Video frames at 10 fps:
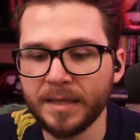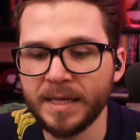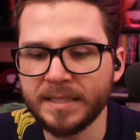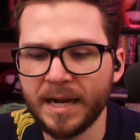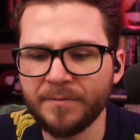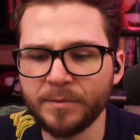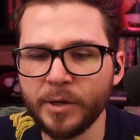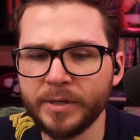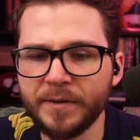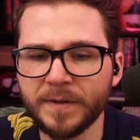Things that I
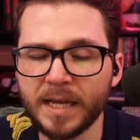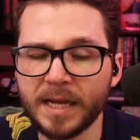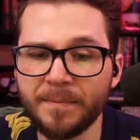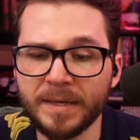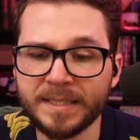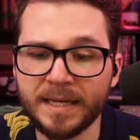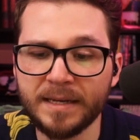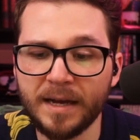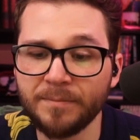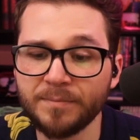low-key feel like I'm missing.
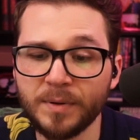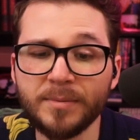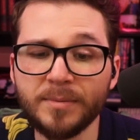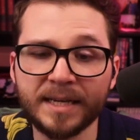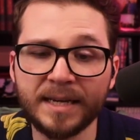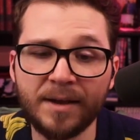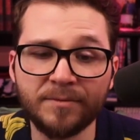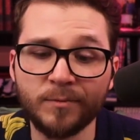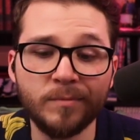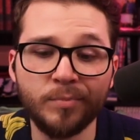I'm probably going to at
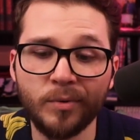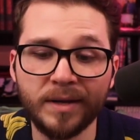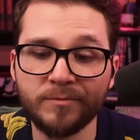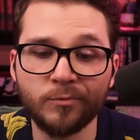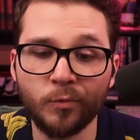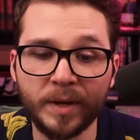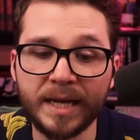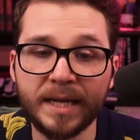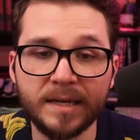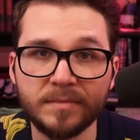one point
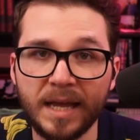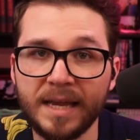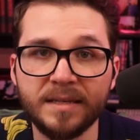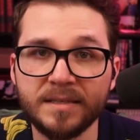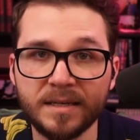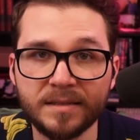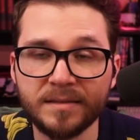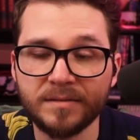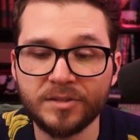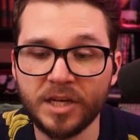read
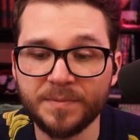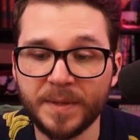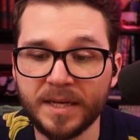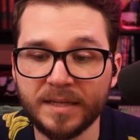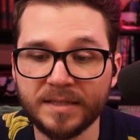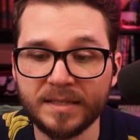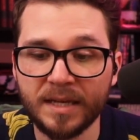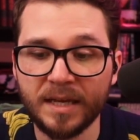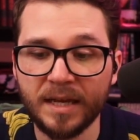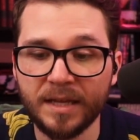86 just because
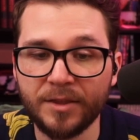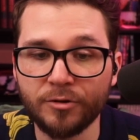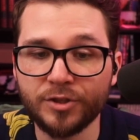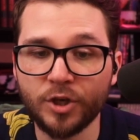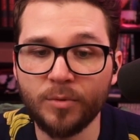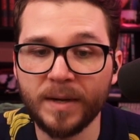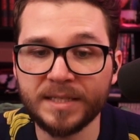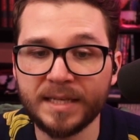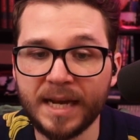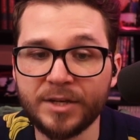there's so
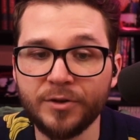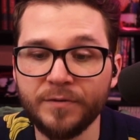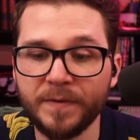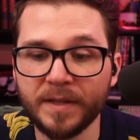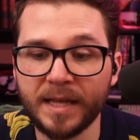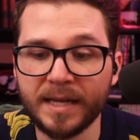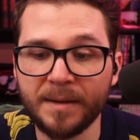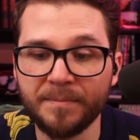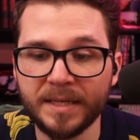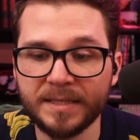much that I do feel like
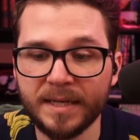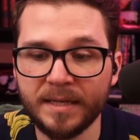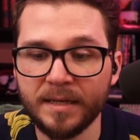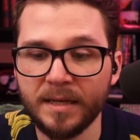I'm missing,